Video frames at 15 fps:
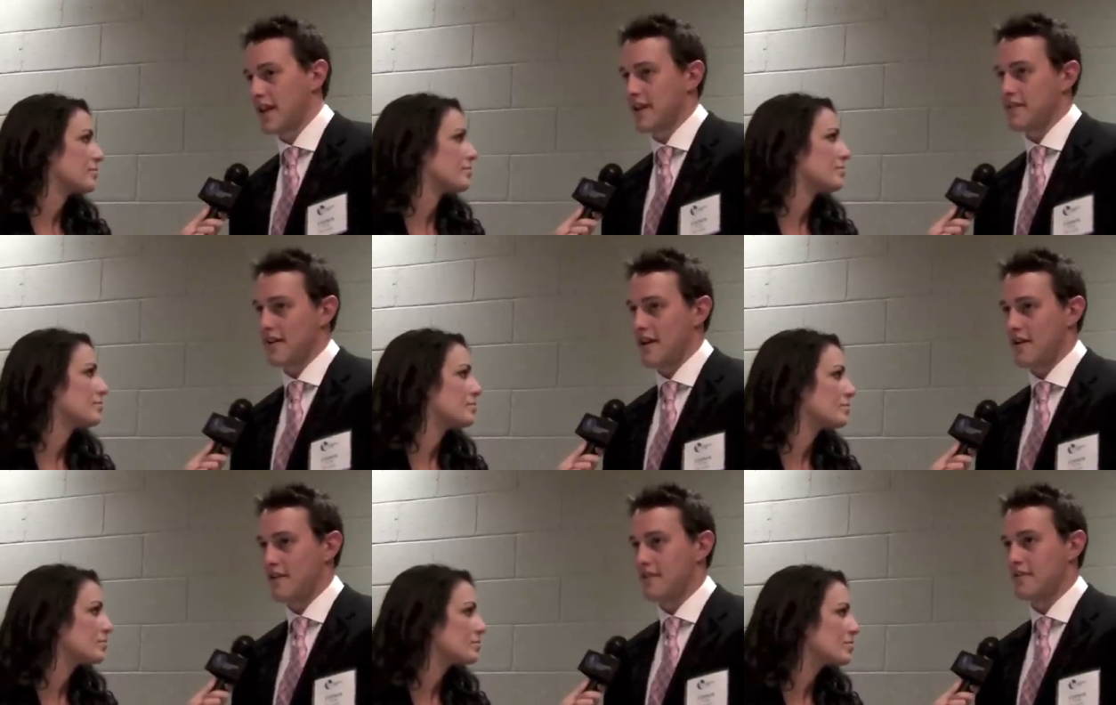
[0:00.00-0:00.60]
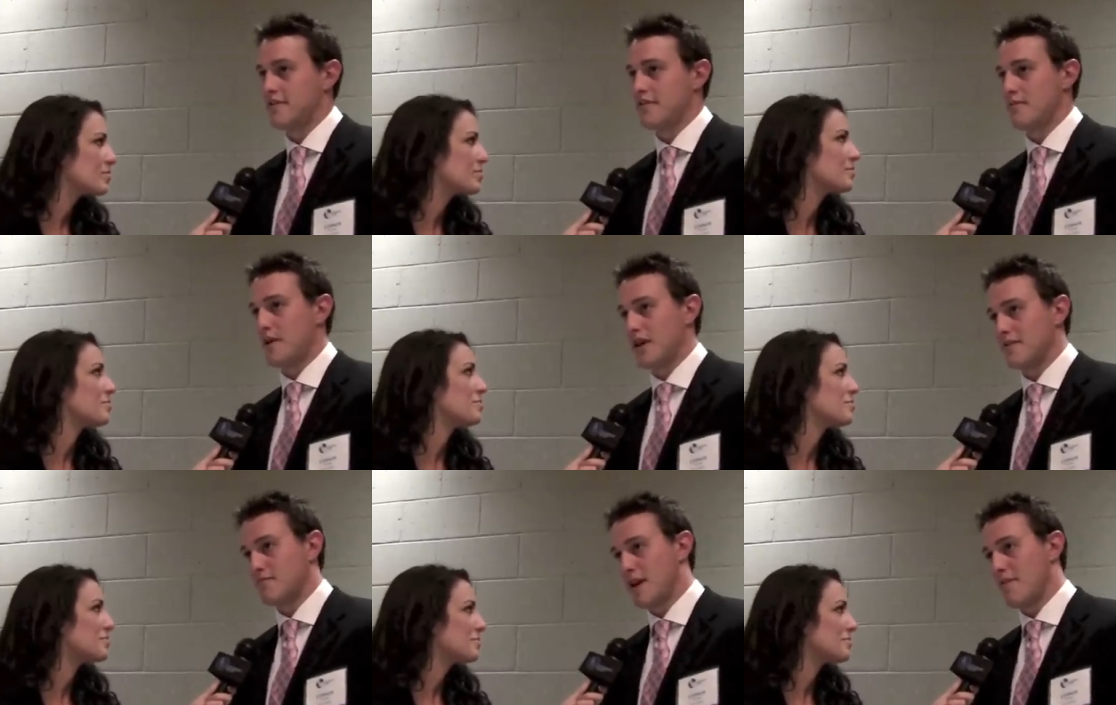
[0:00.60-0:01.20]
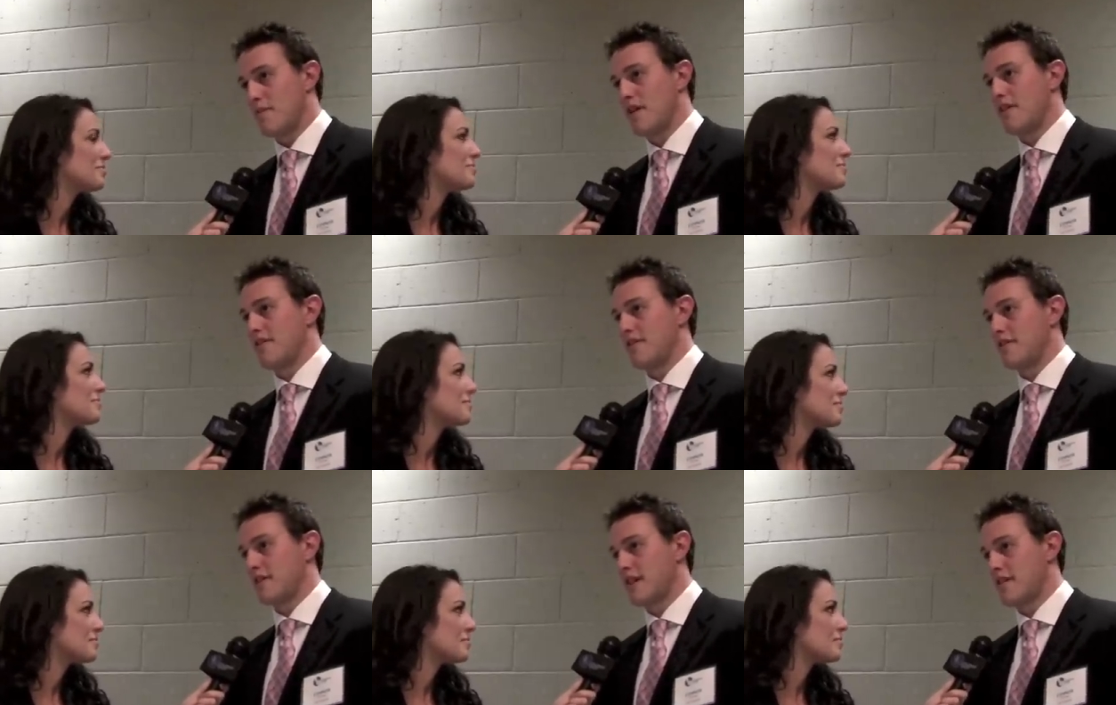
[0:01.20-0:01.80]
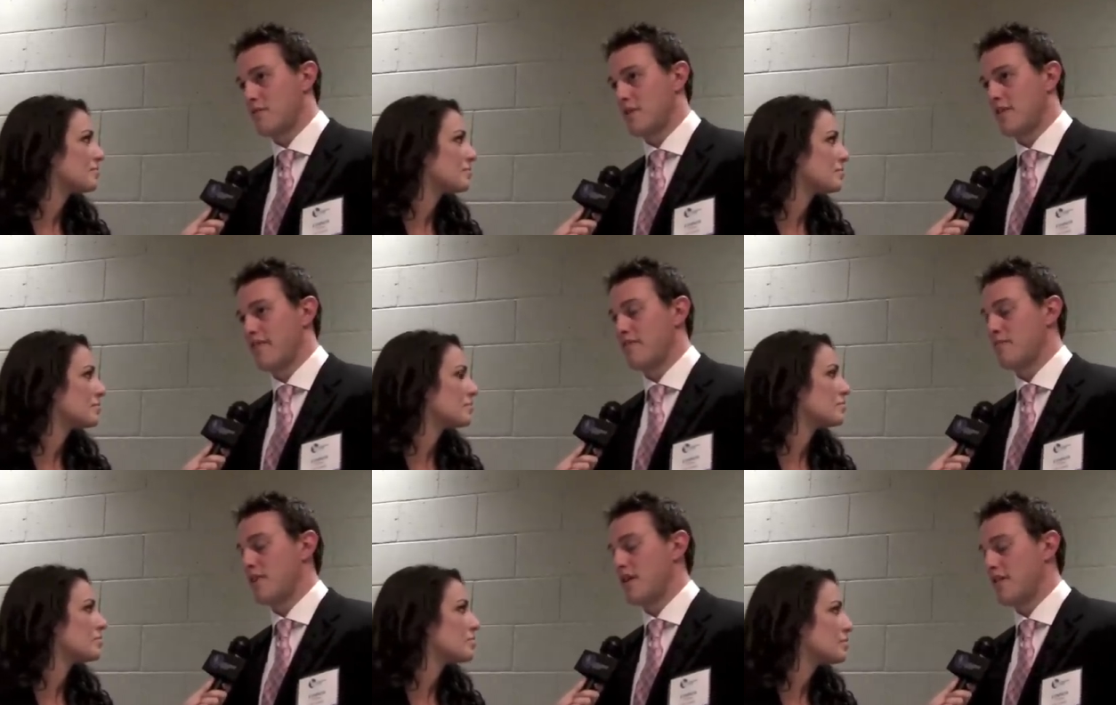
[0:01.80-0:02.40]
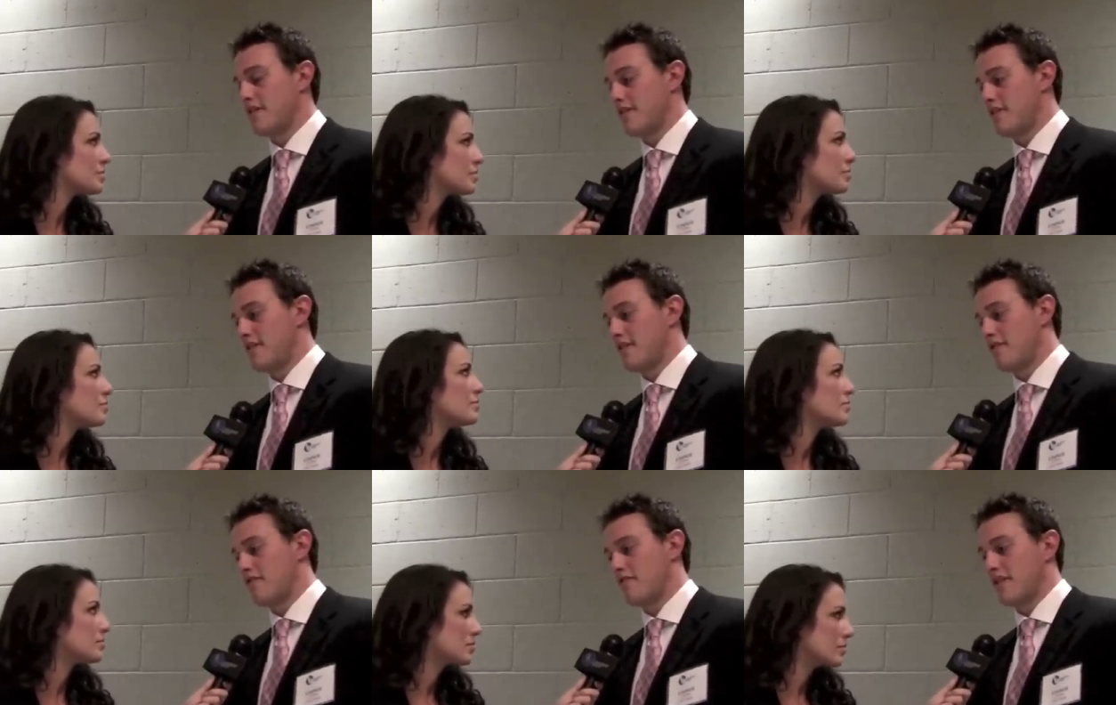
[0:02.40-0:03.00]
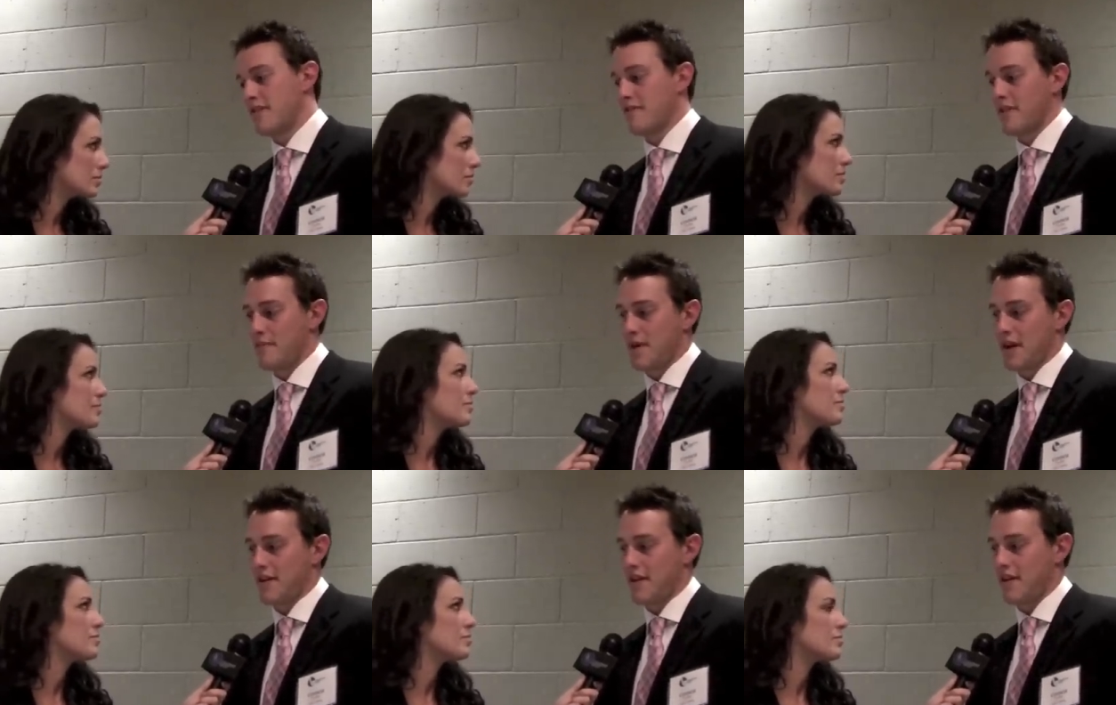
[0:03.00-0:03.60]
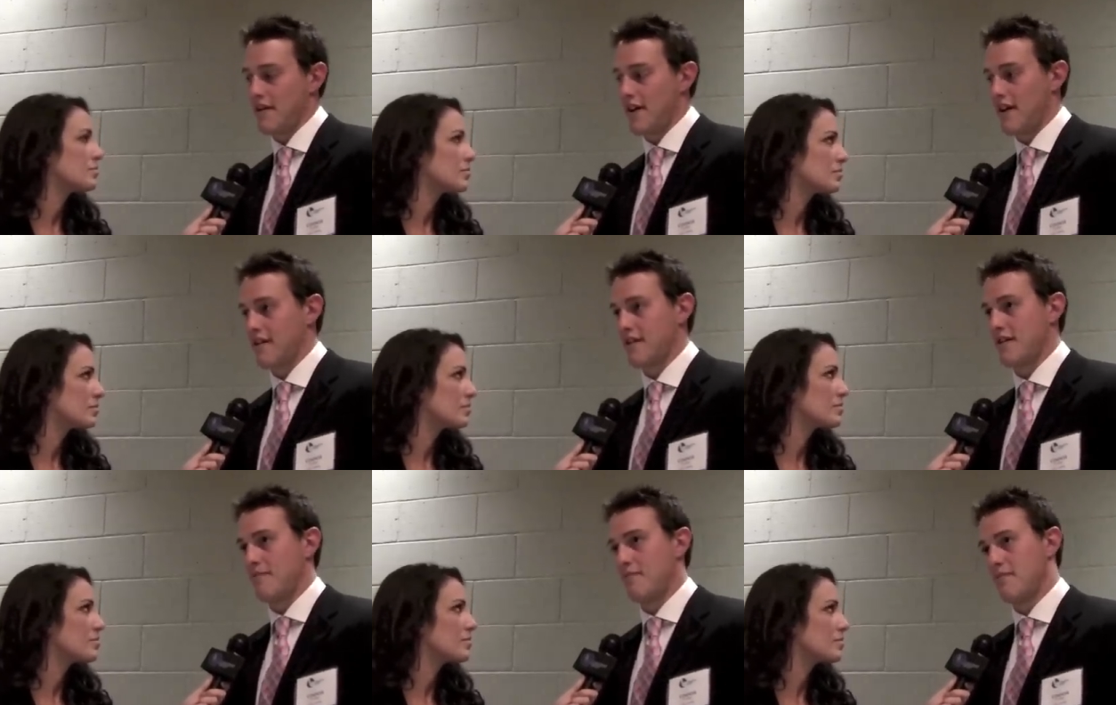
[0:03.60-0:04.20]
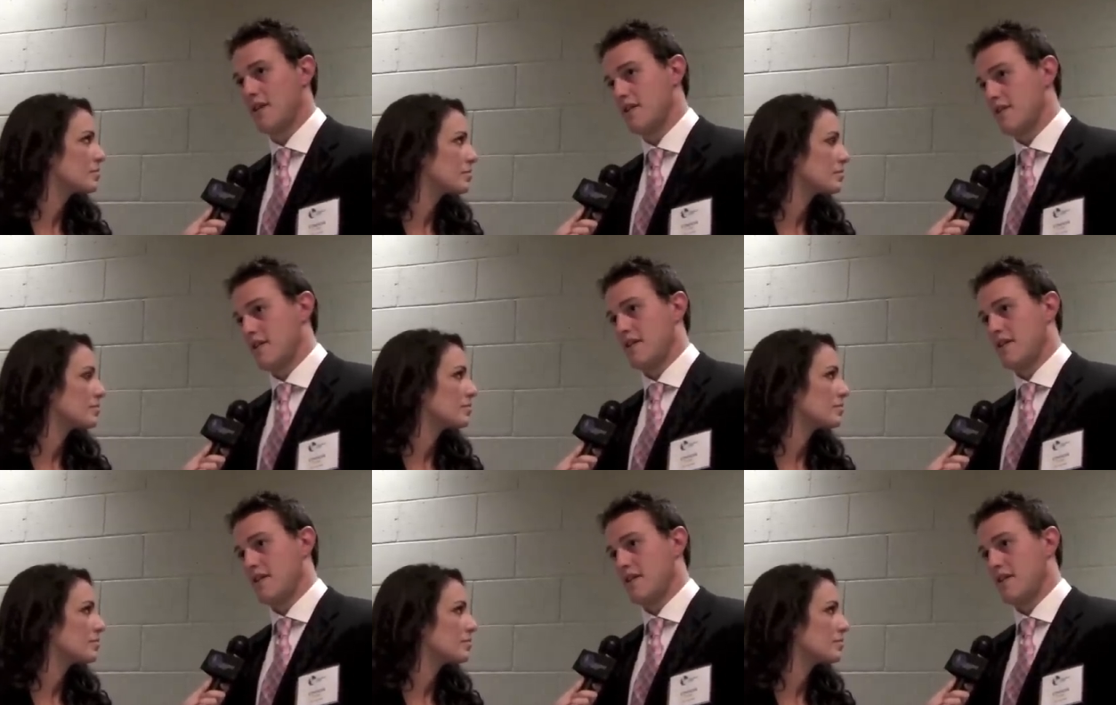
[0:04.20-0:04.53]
Speaker 1: take it down to month by month and got to win every month. And hopefully by the end of that, come